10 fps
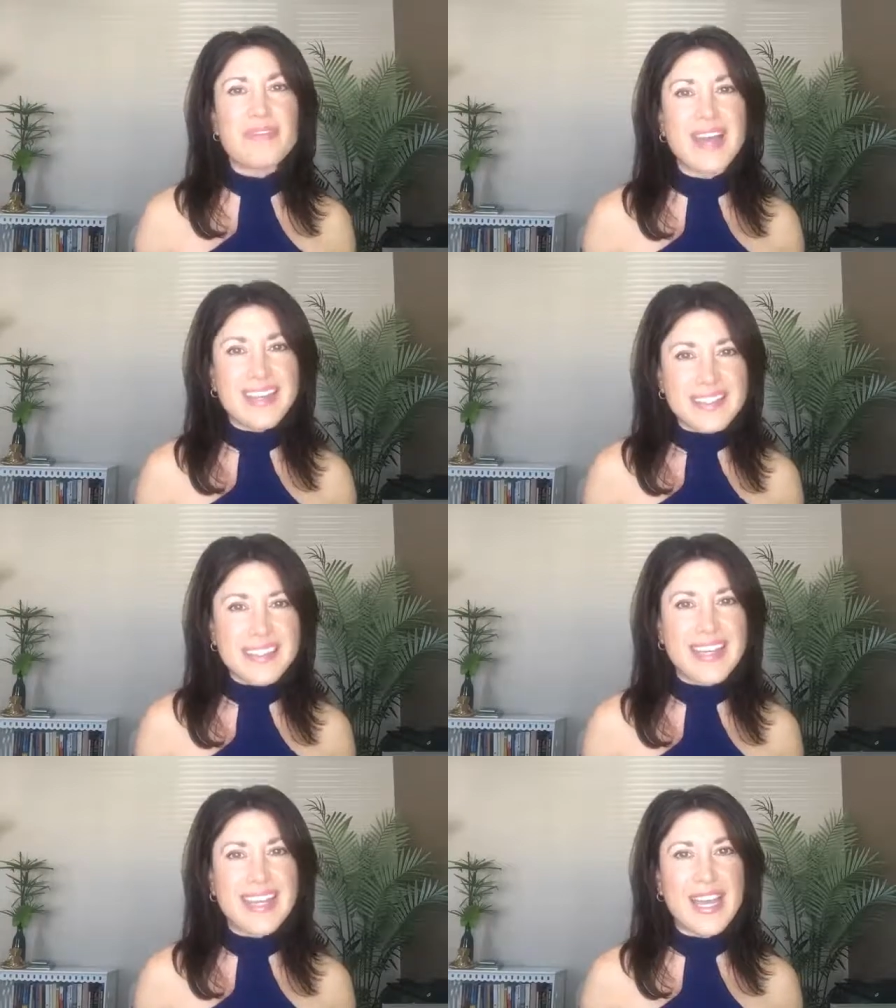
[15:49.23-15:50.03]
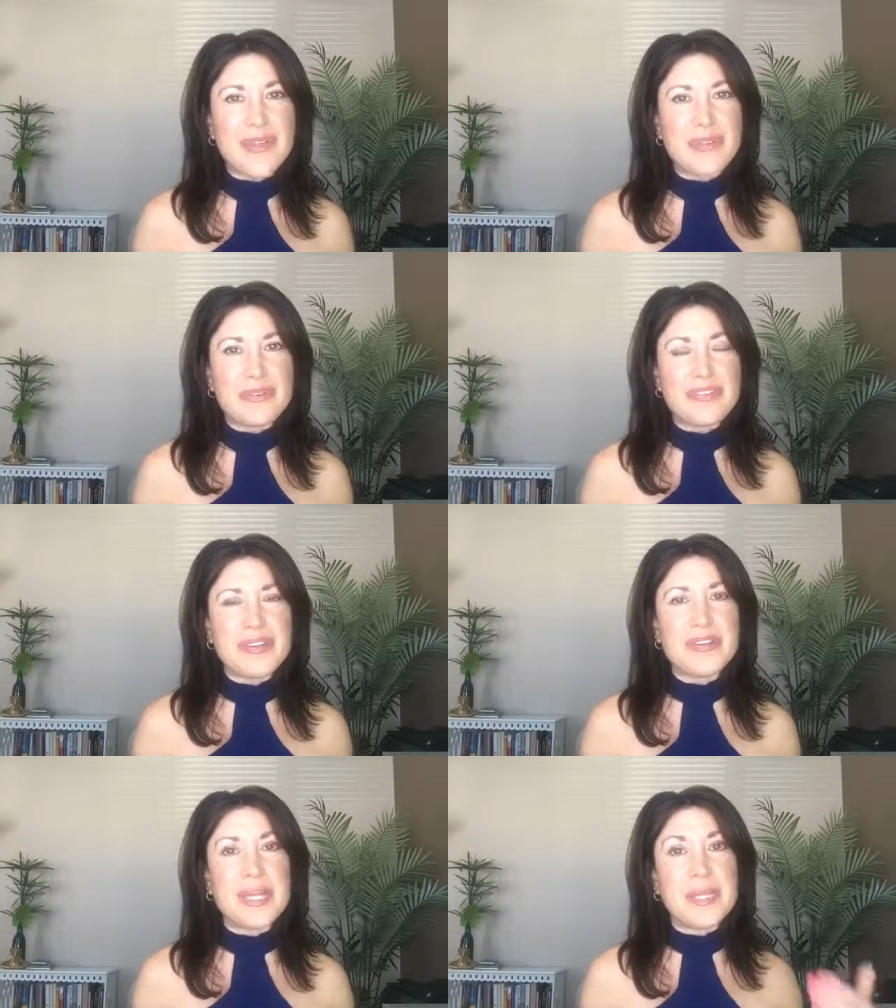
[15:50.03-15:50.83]
validate how you
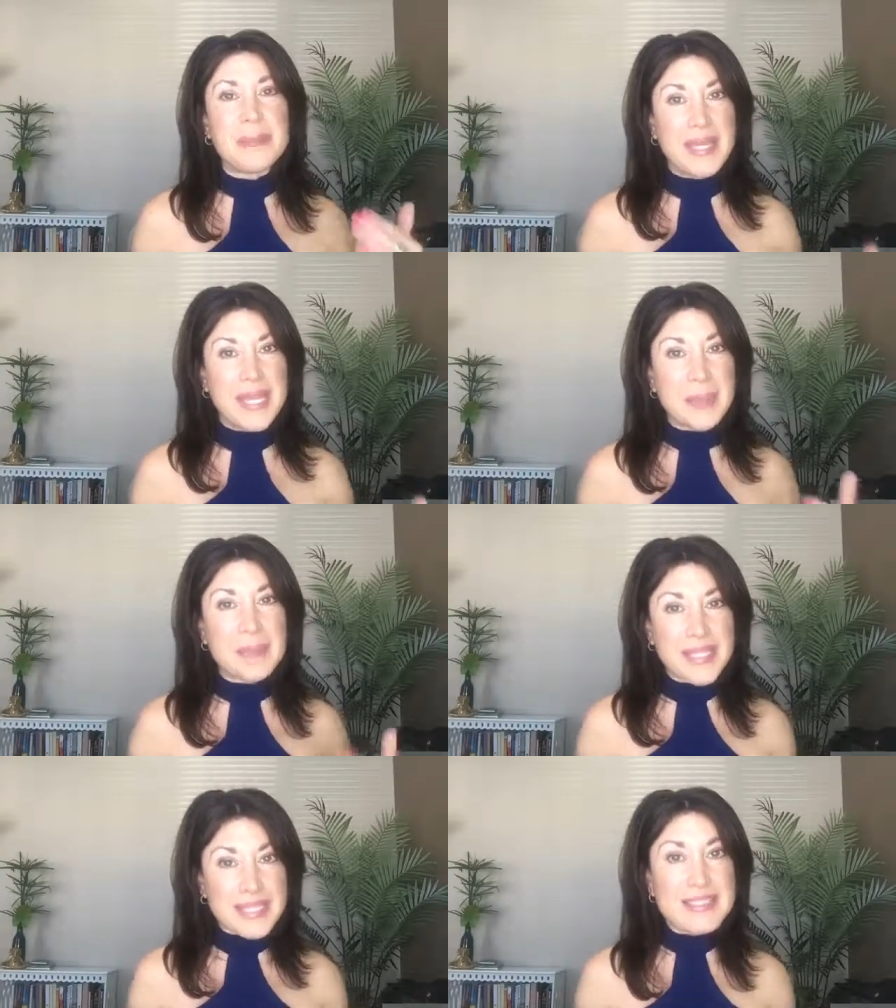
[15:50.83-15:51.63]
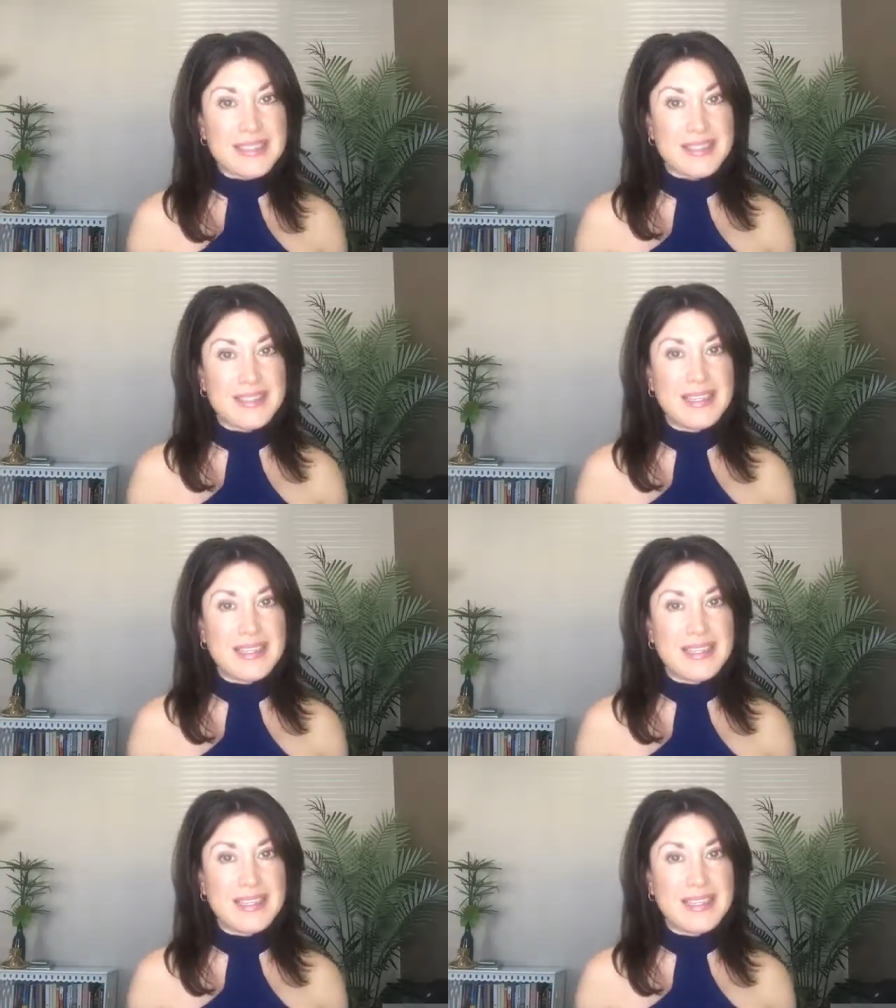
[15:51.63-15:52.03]
feel, and make peace